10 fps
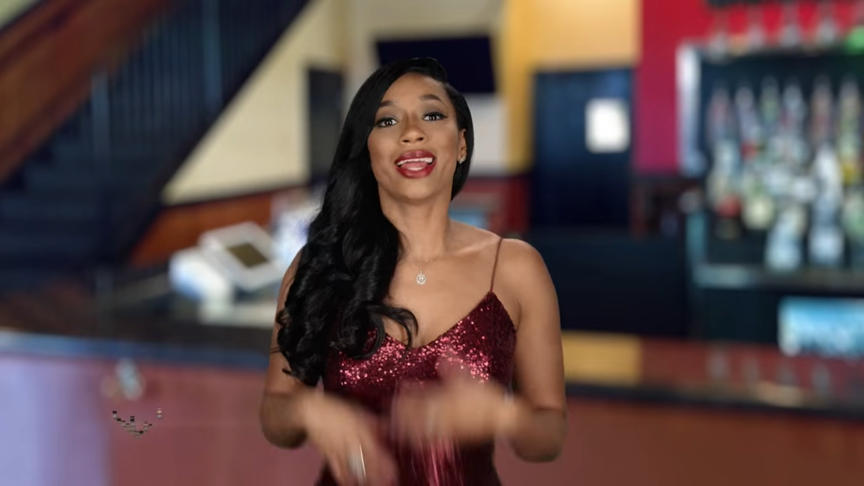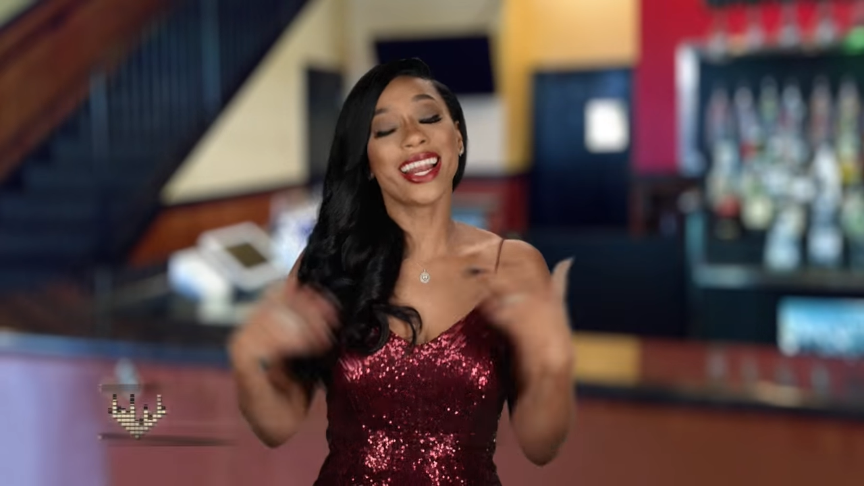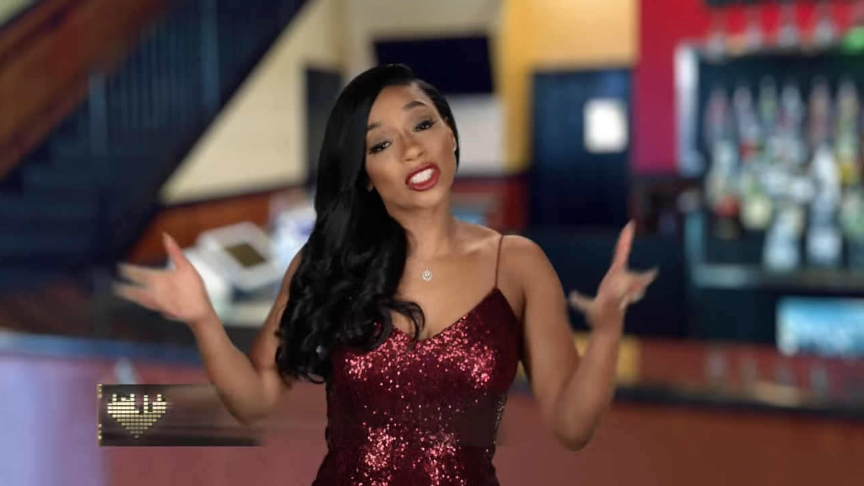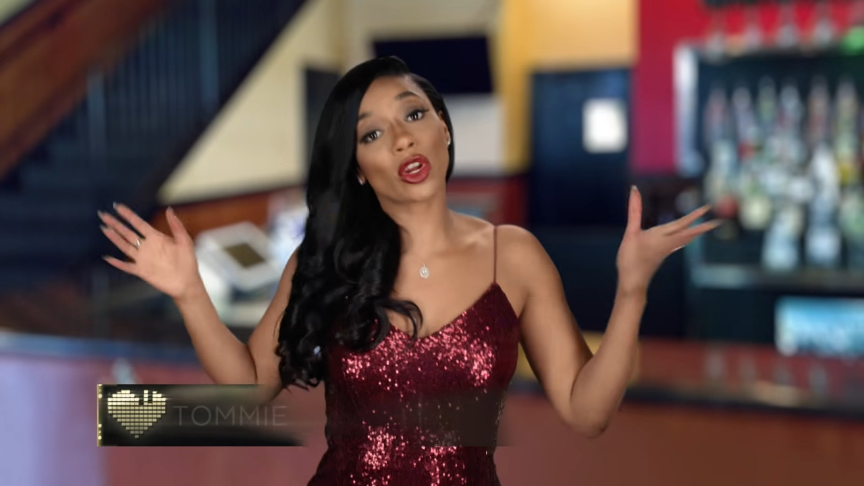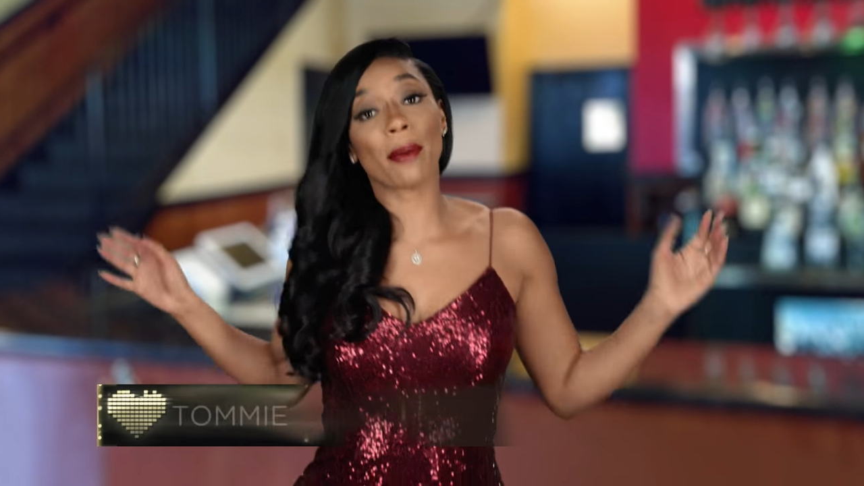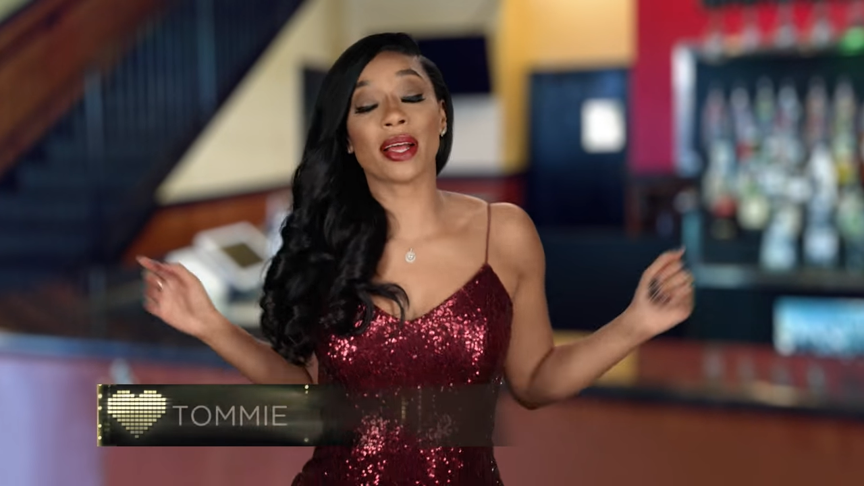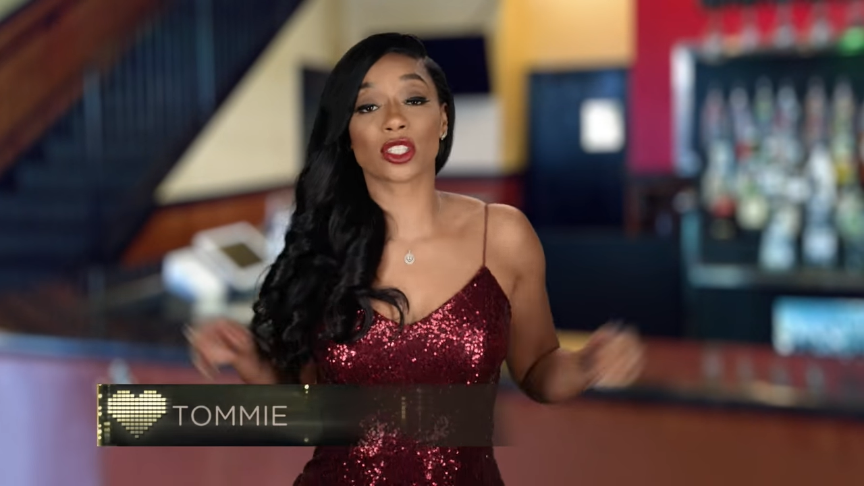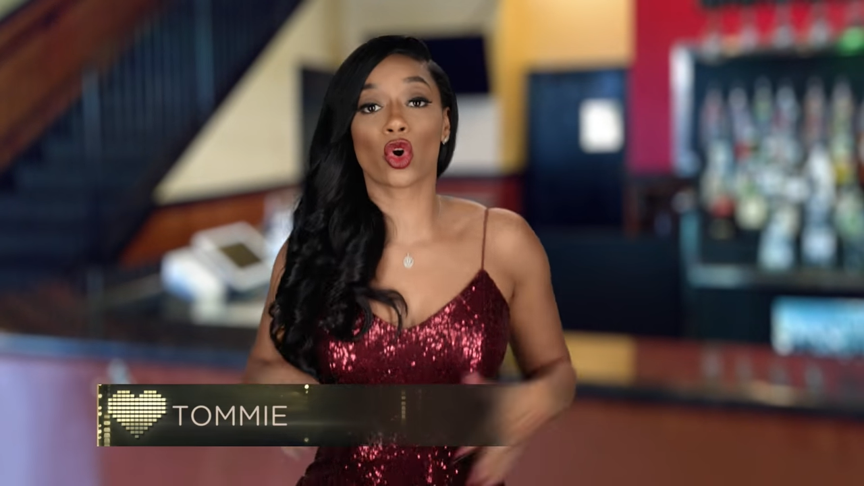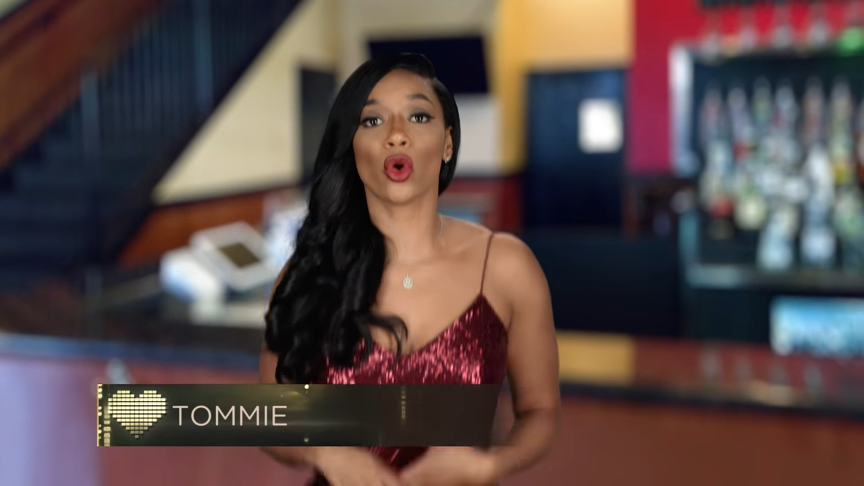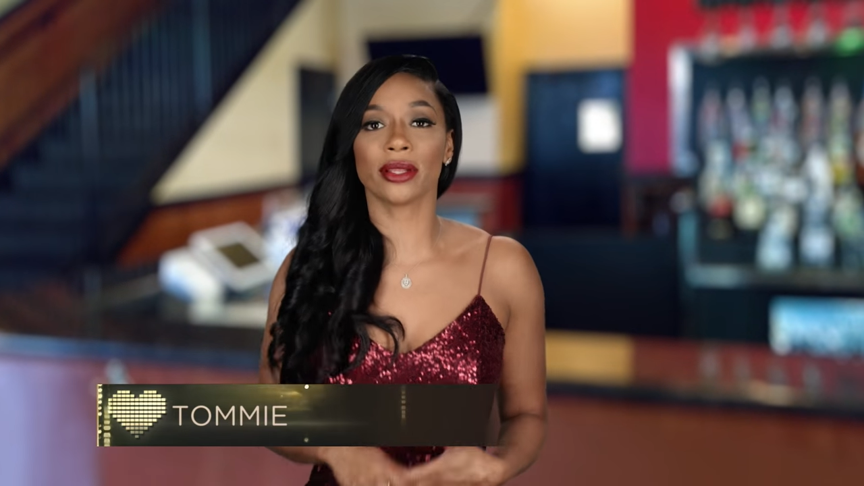Now that Scrap has
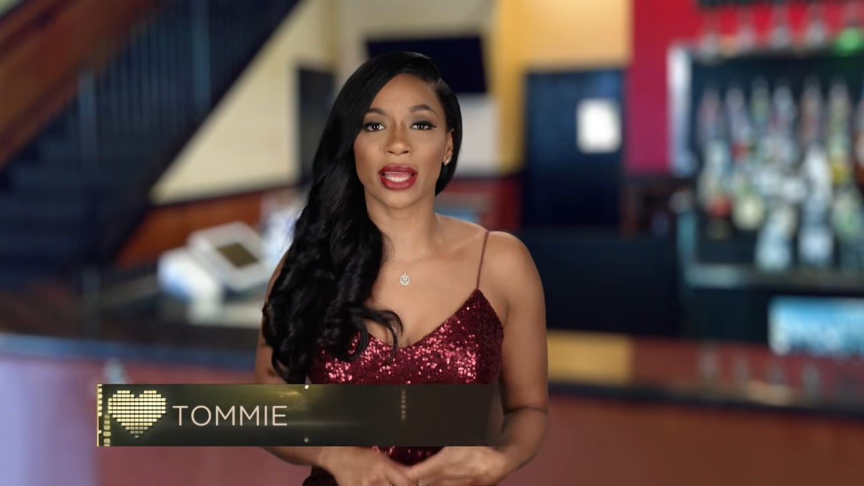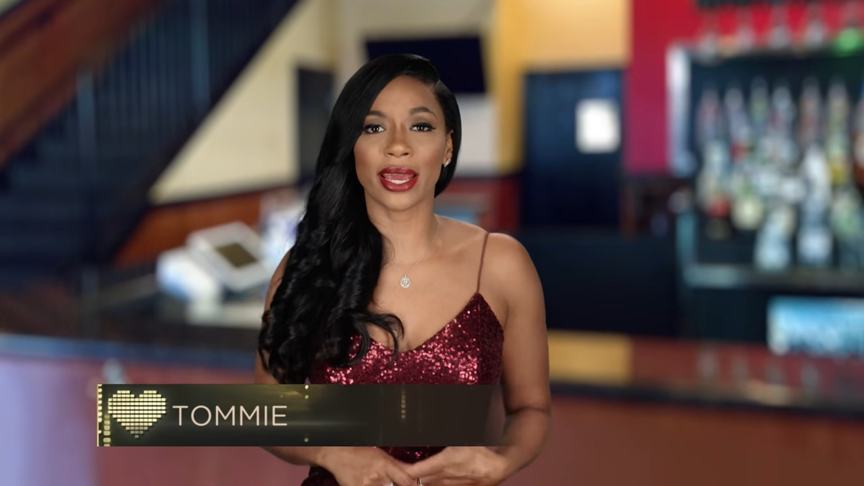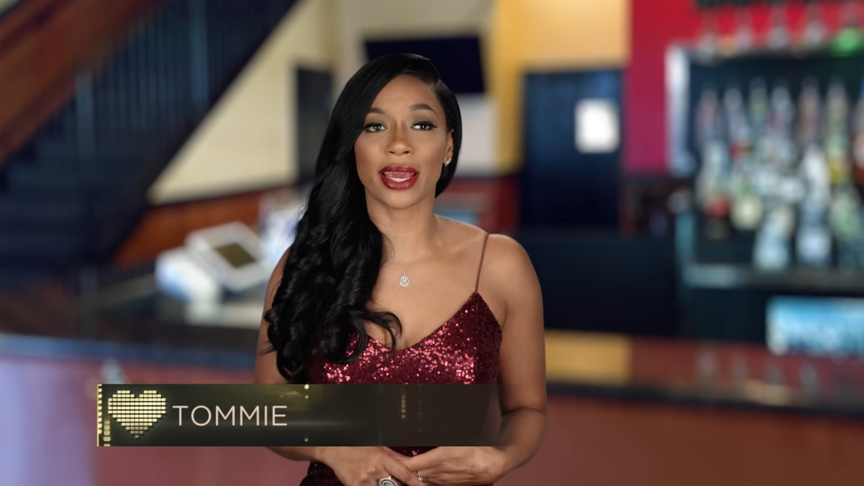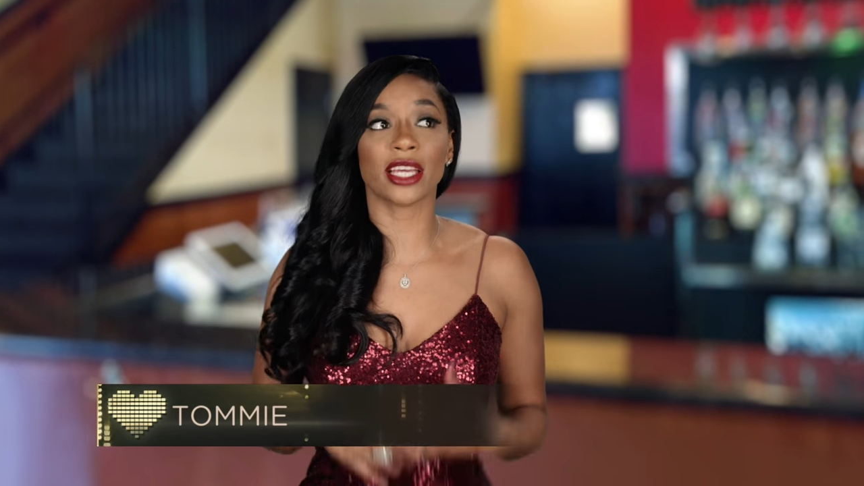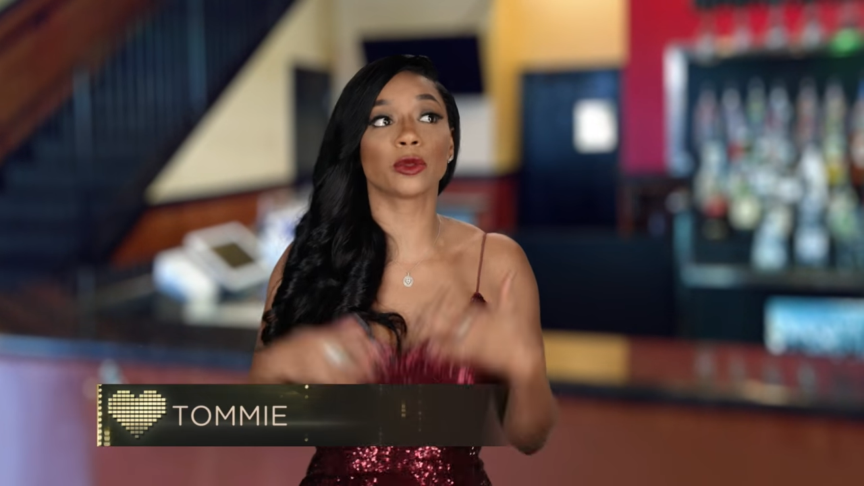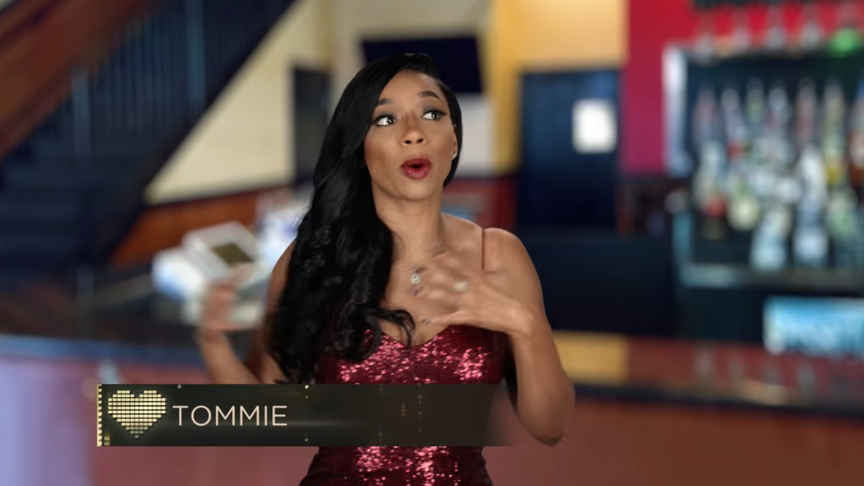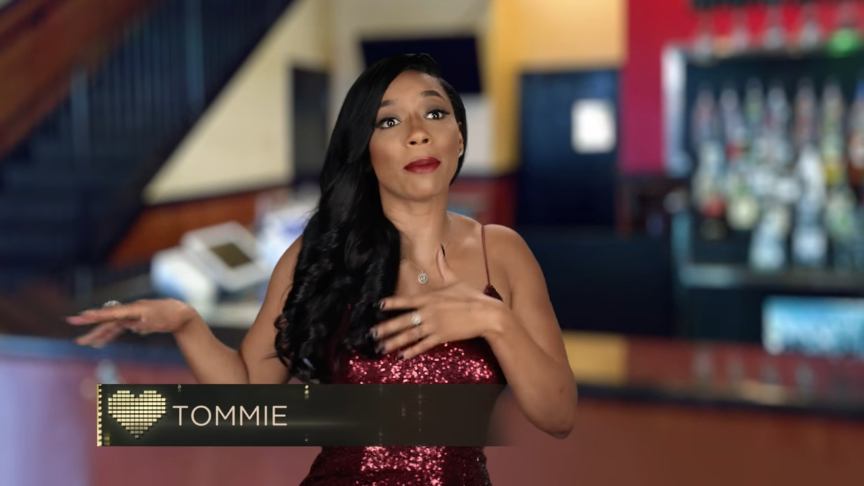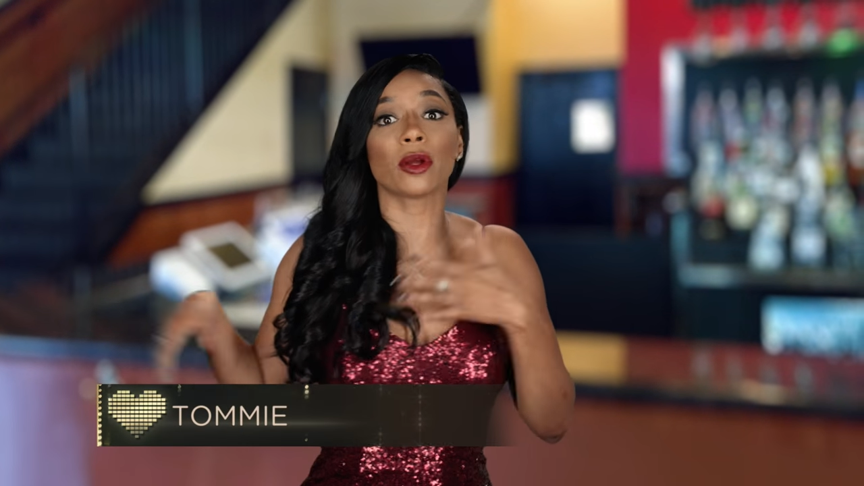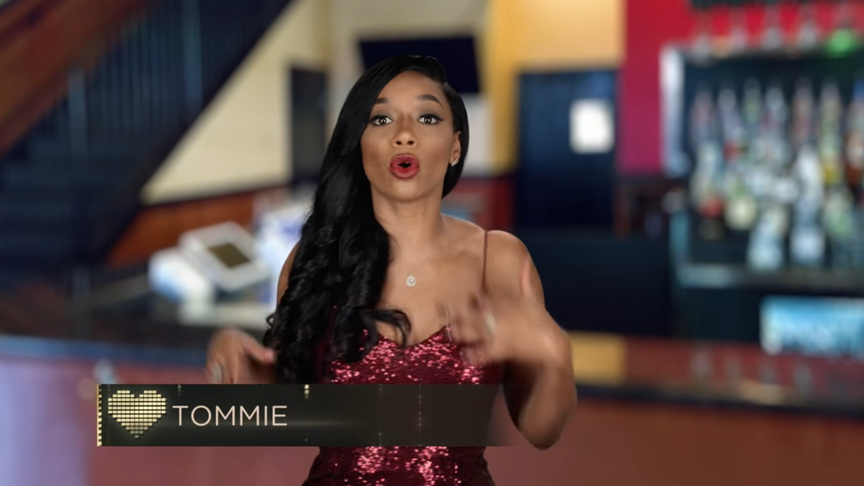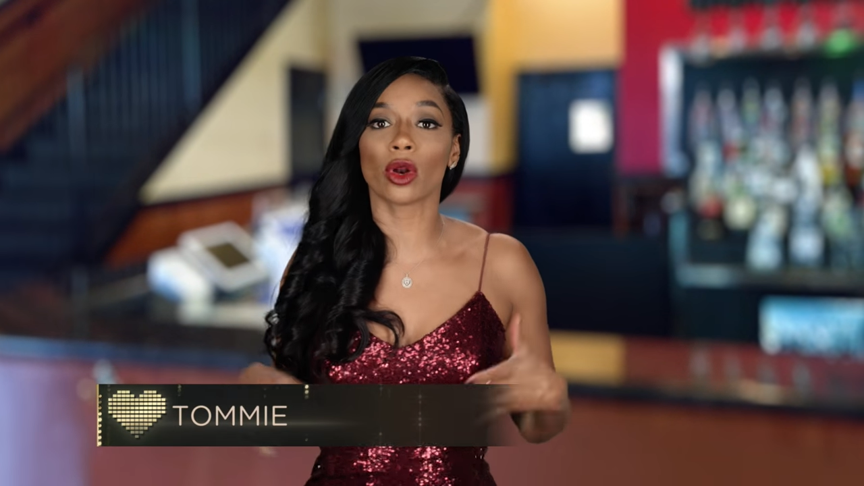a court date and he's
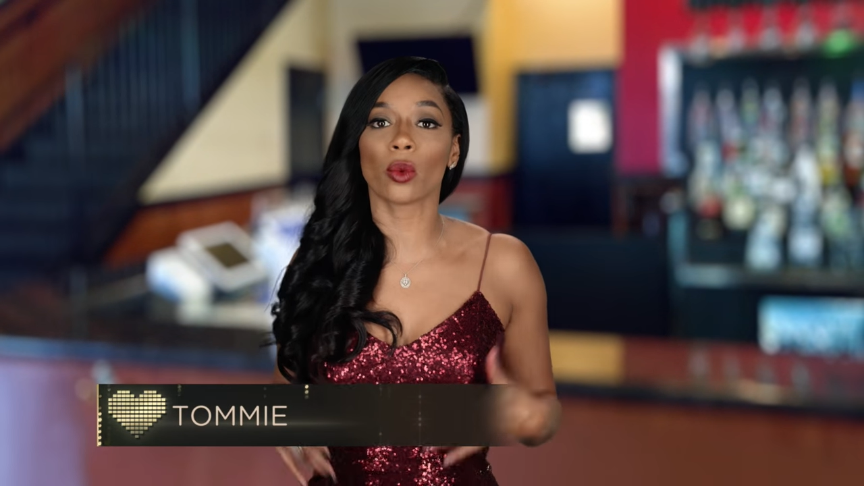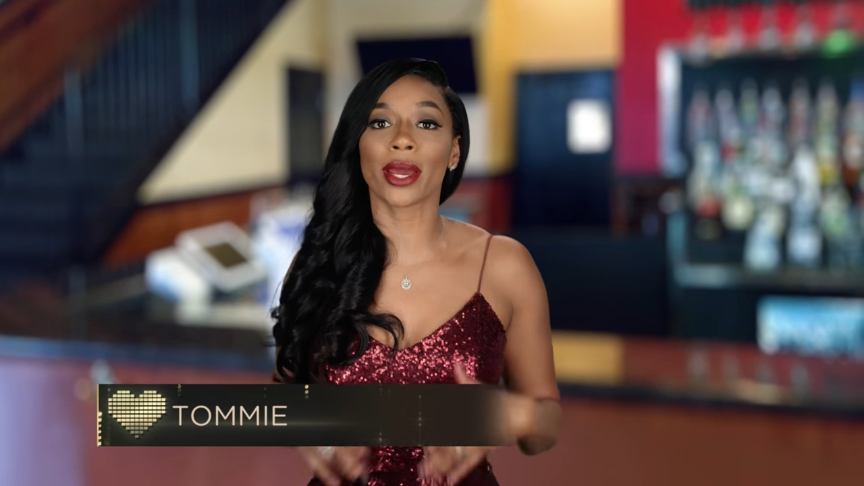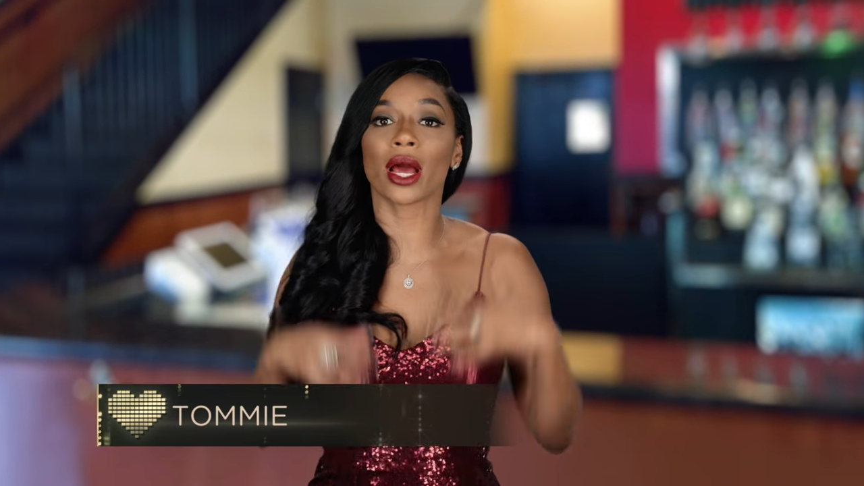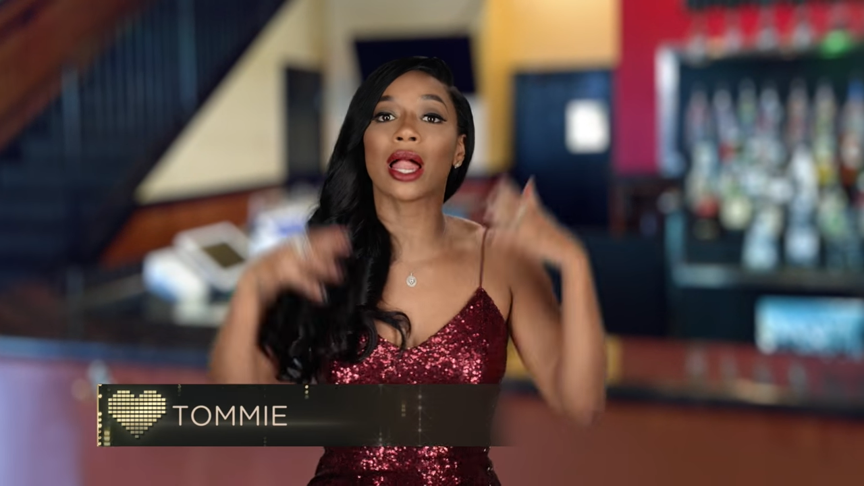probably going away